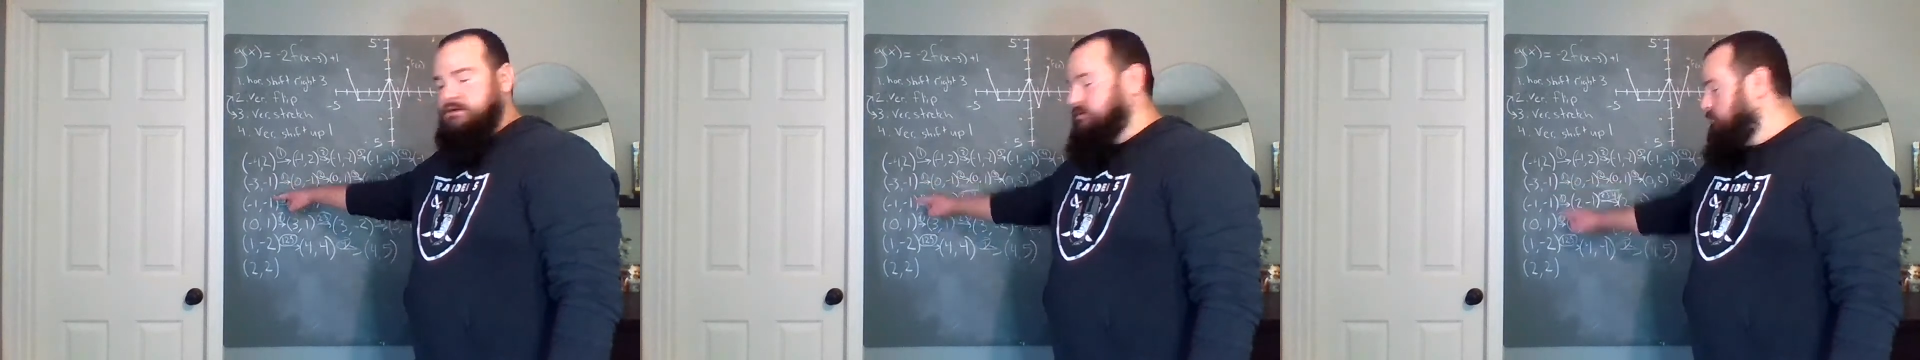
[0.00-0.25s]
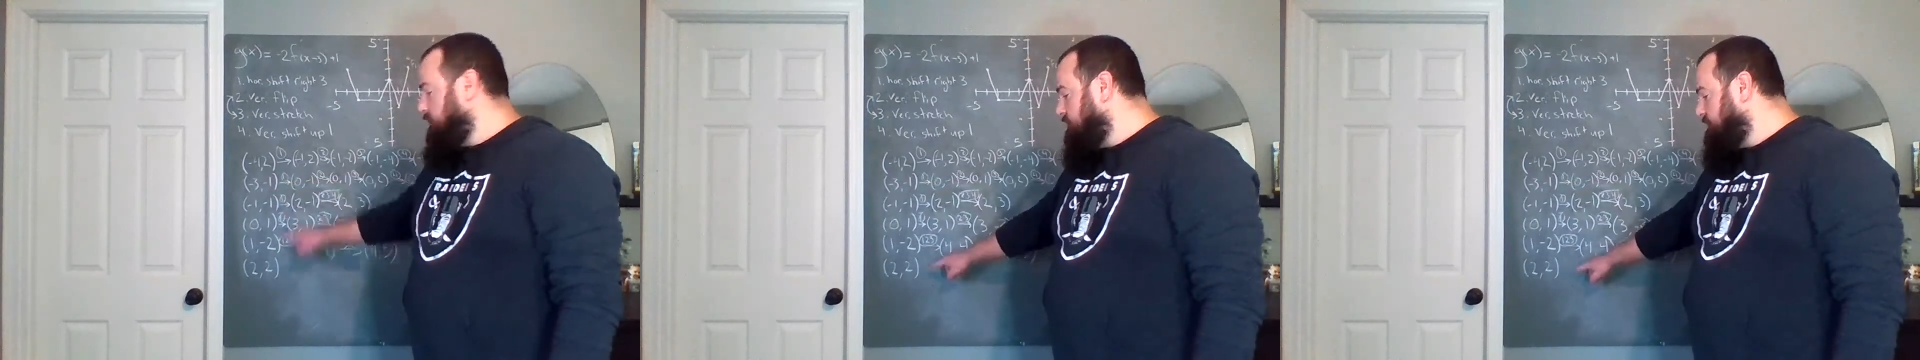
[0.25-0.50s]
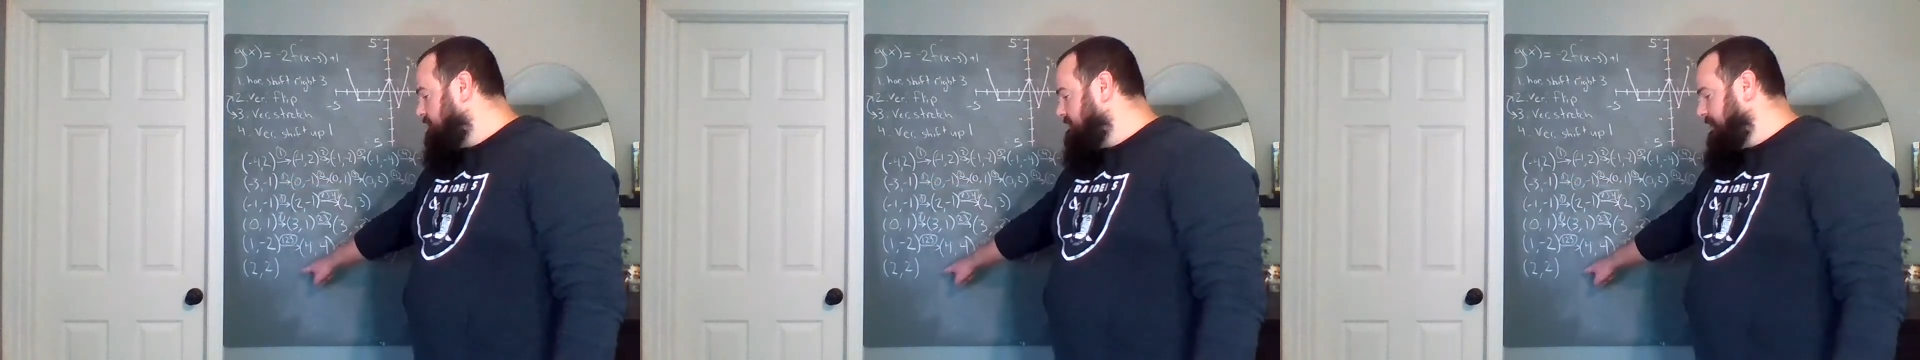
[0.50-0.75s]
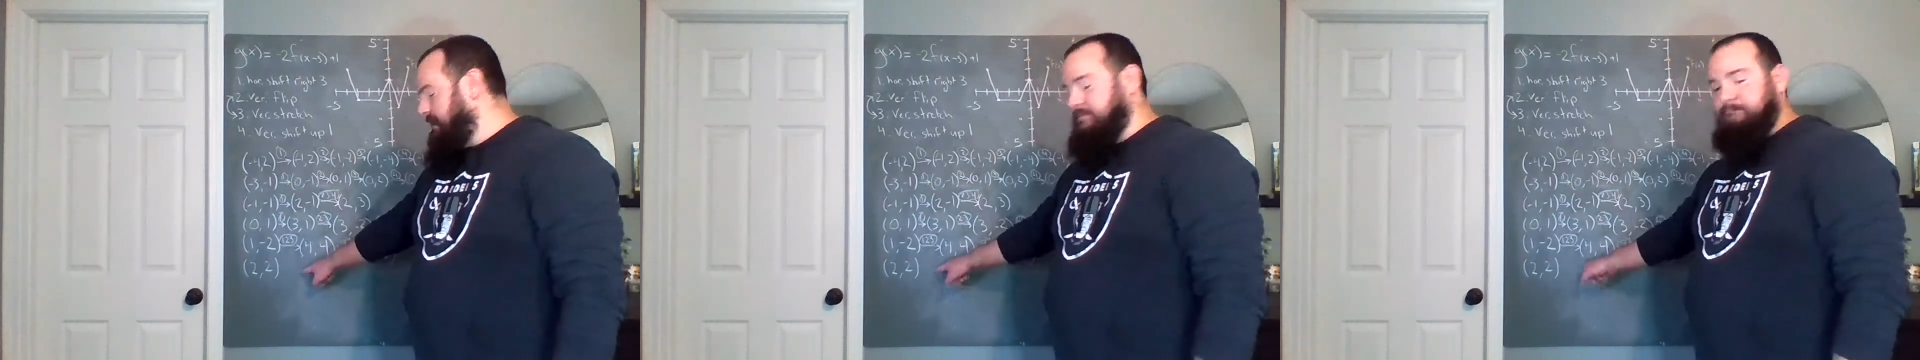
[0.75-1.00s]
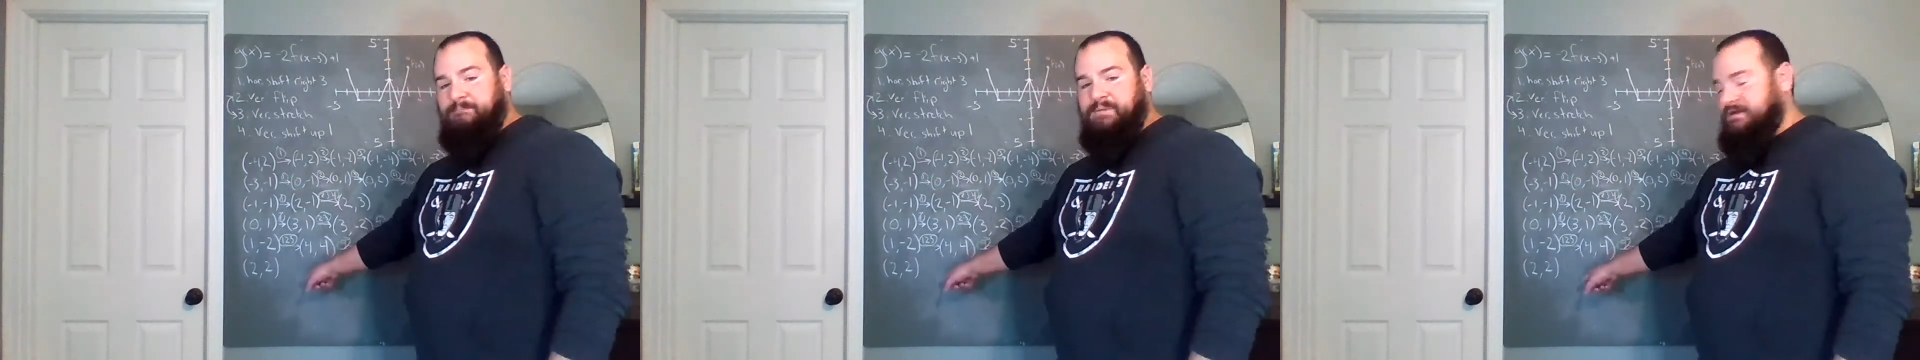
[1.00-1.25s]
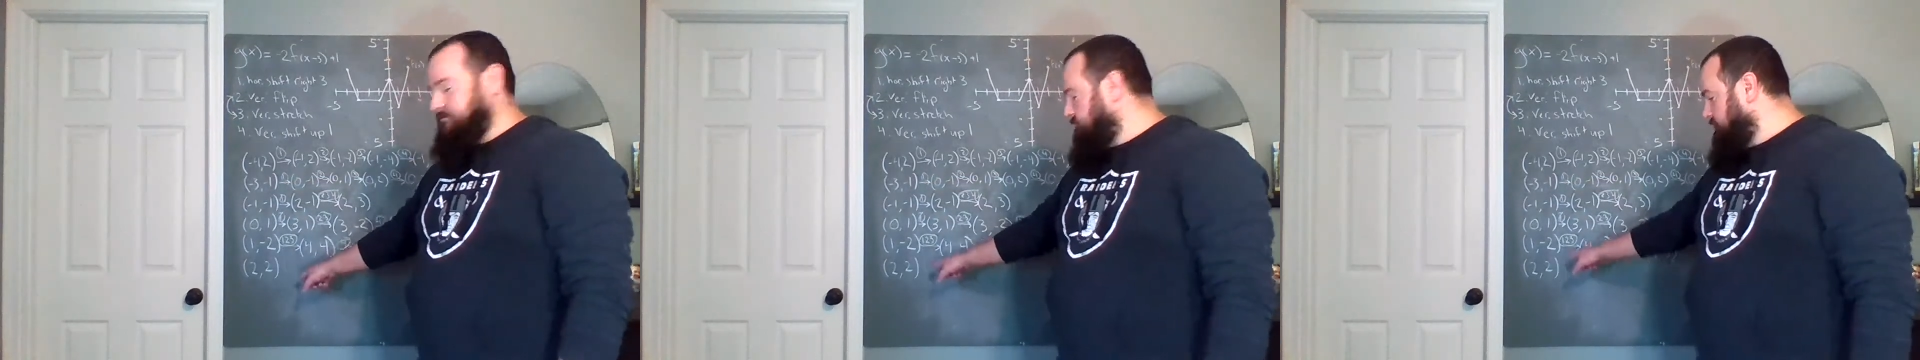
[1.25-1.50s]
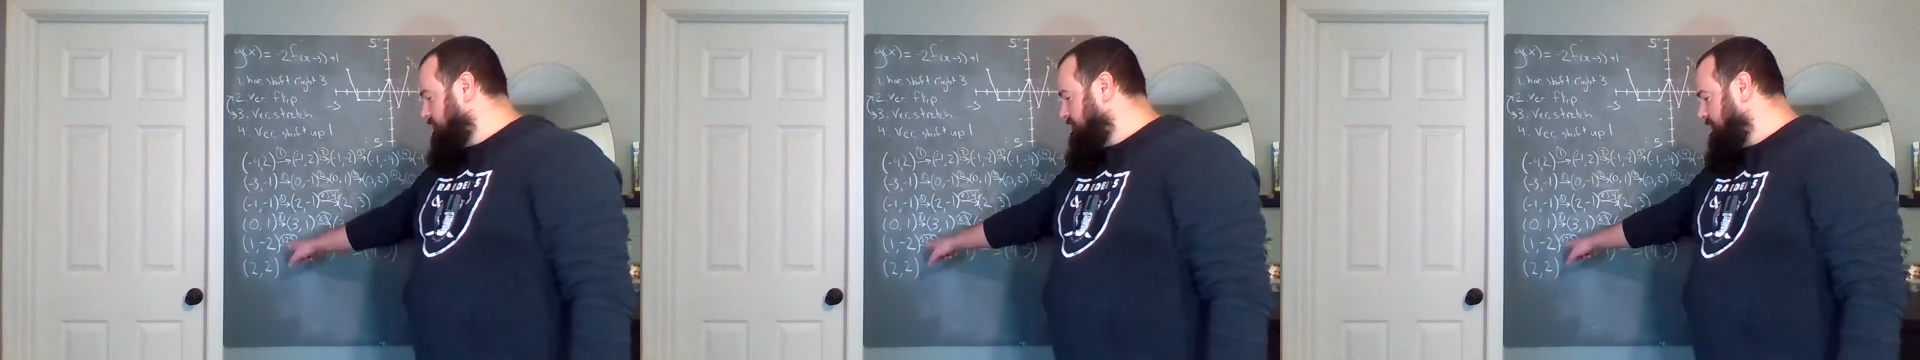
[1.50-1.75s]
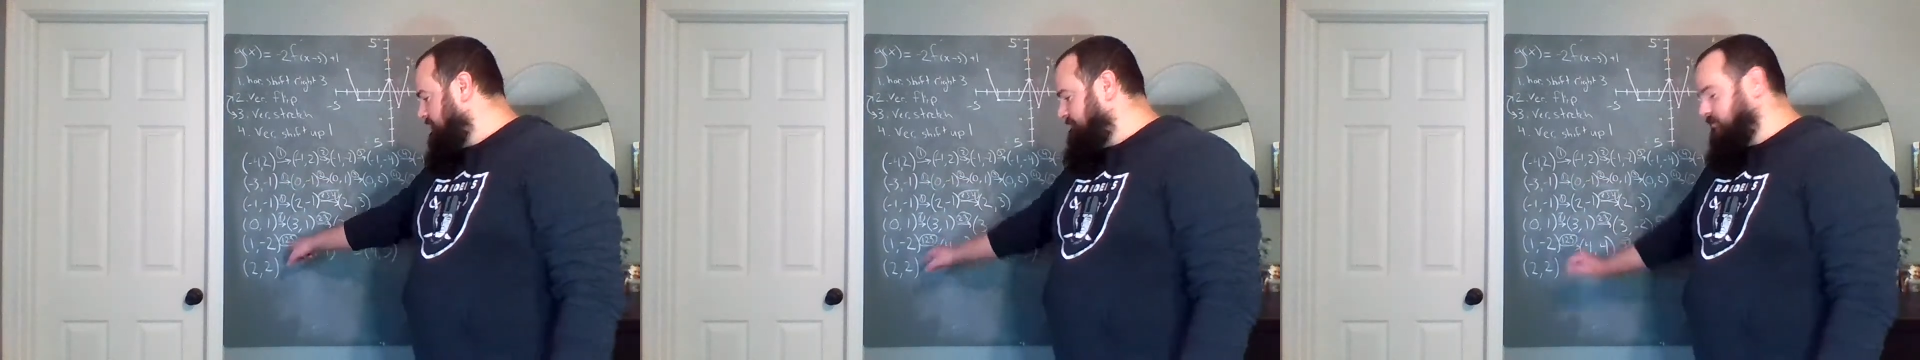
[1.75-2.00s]
we're going to do that again, but we're going to
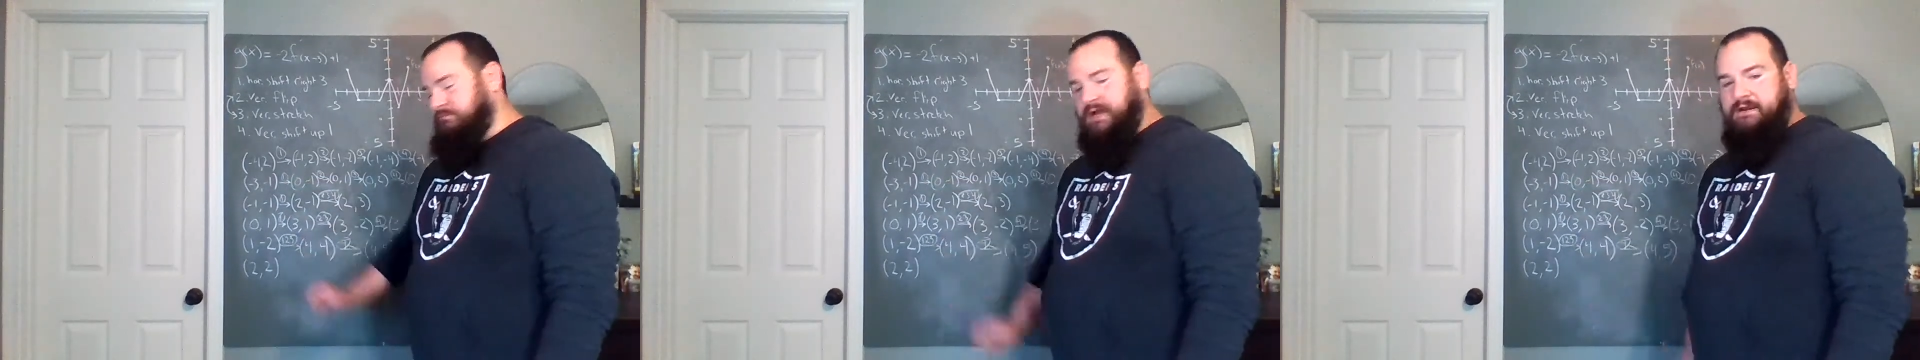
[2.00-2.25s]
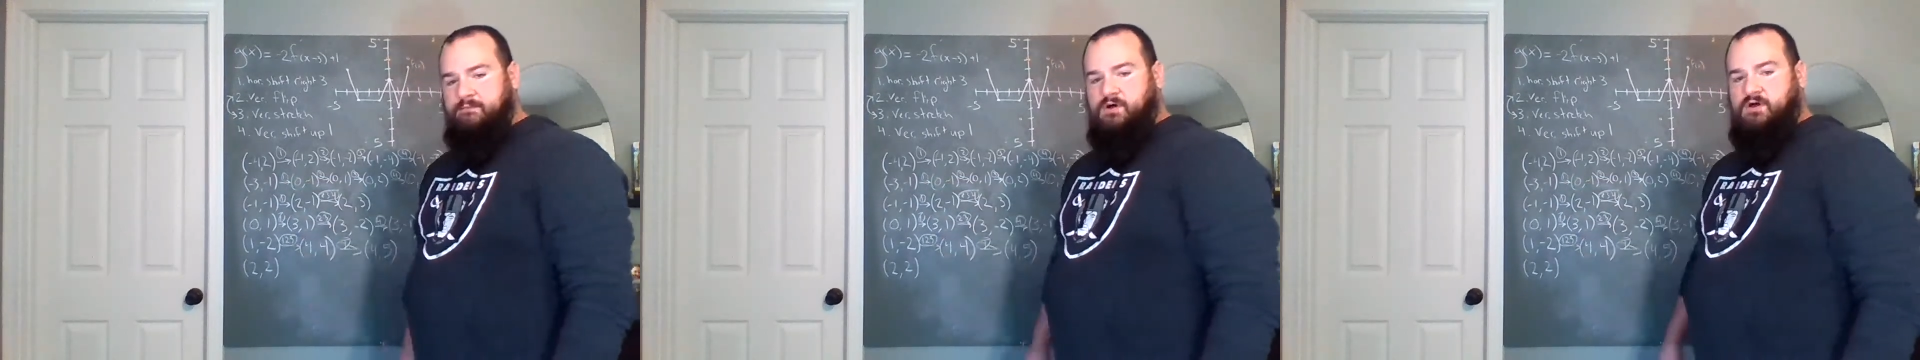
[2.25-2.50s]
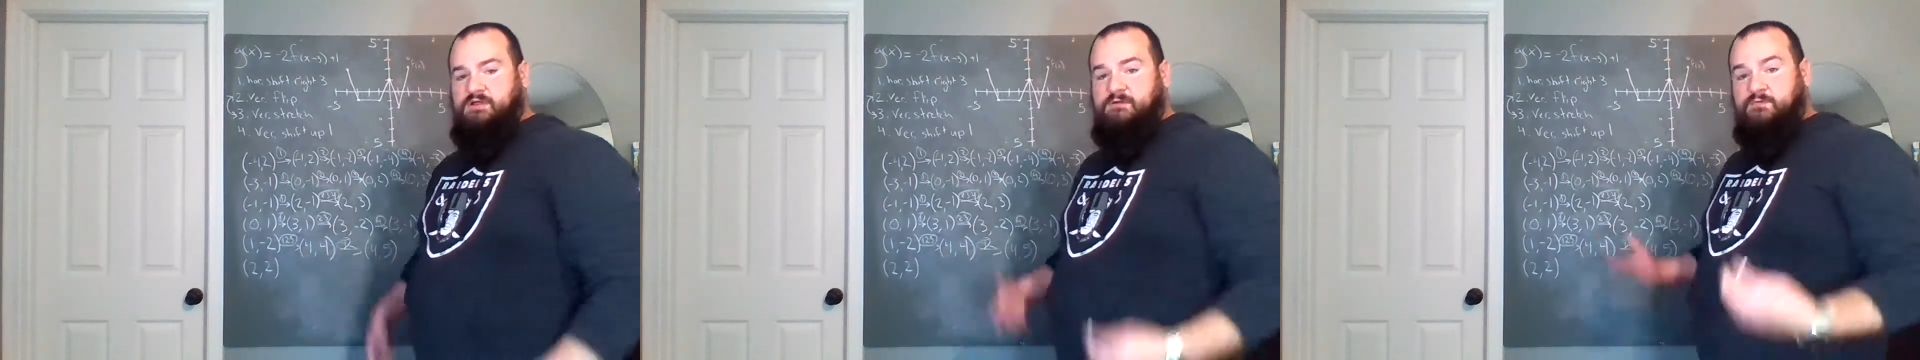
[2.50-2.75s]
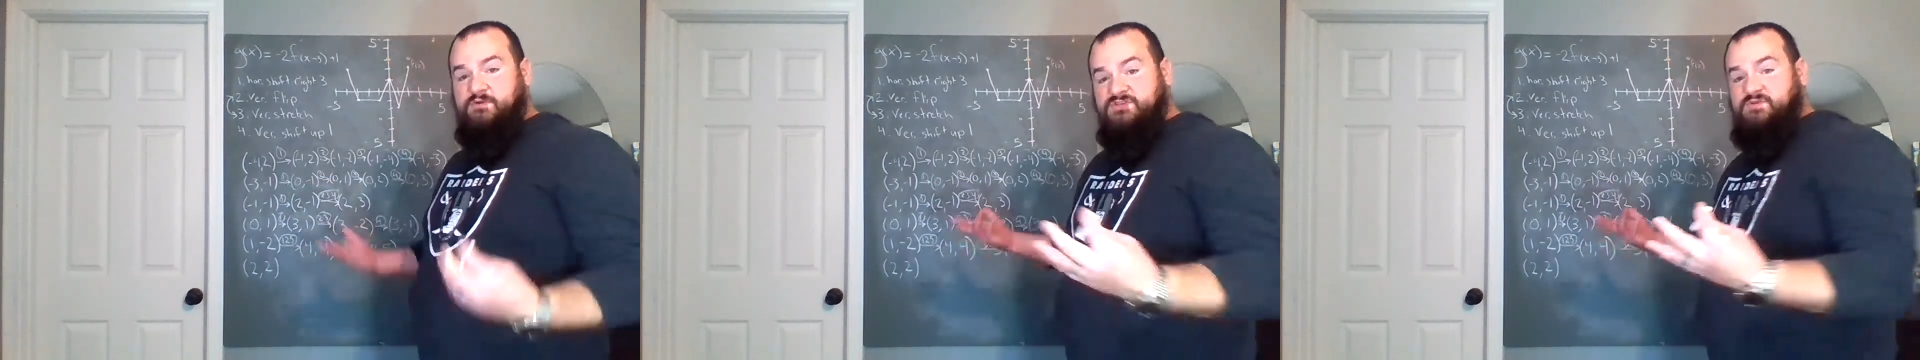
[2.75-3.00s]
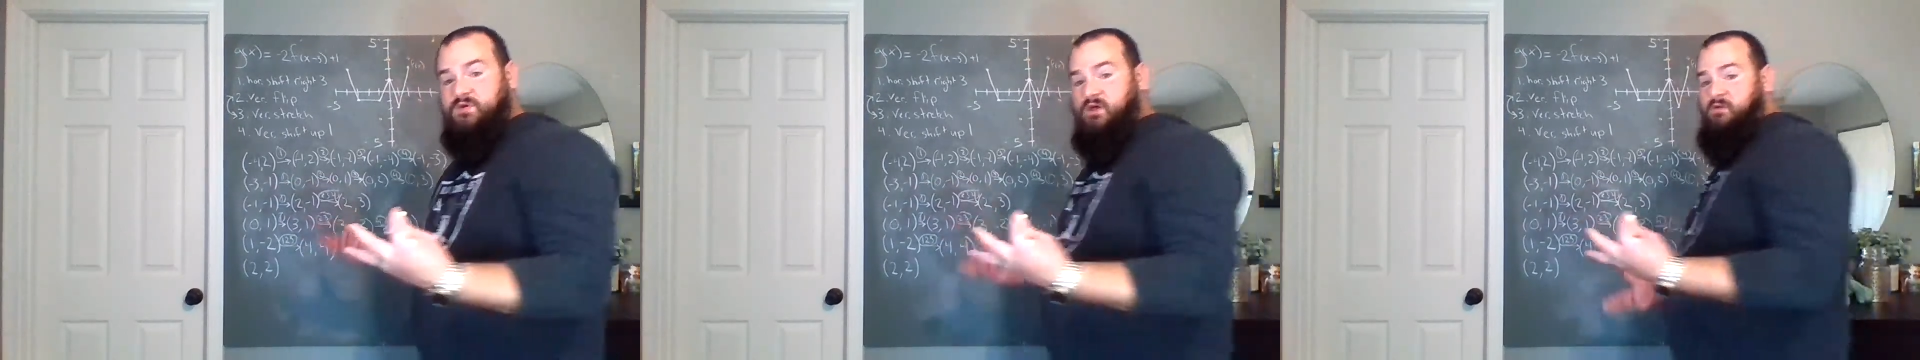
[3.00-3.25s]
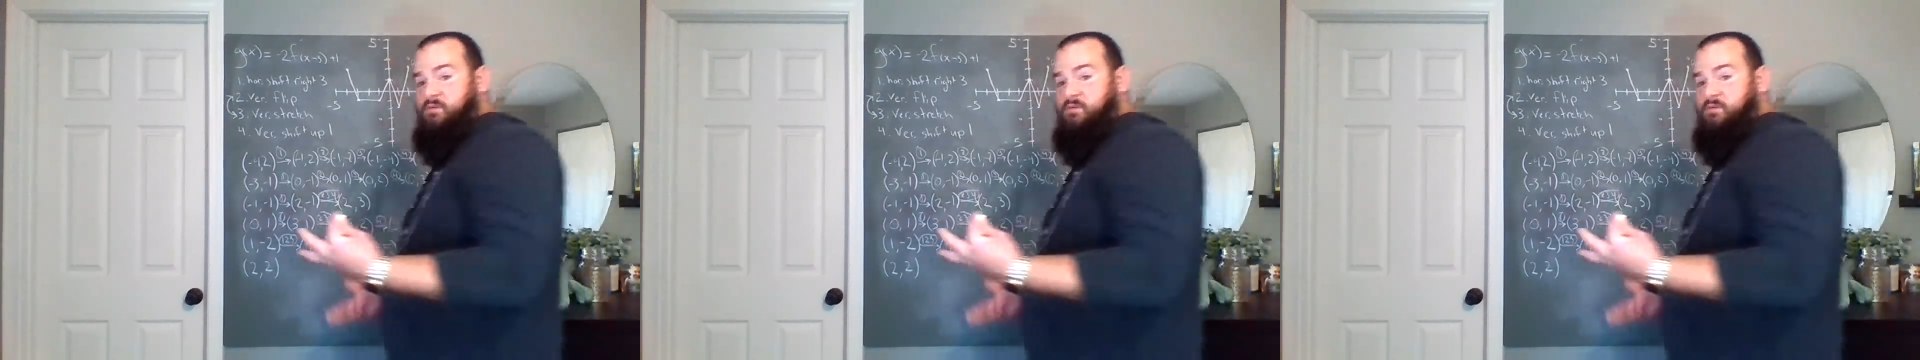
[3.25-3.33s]
kind of combine them all, or just do it all at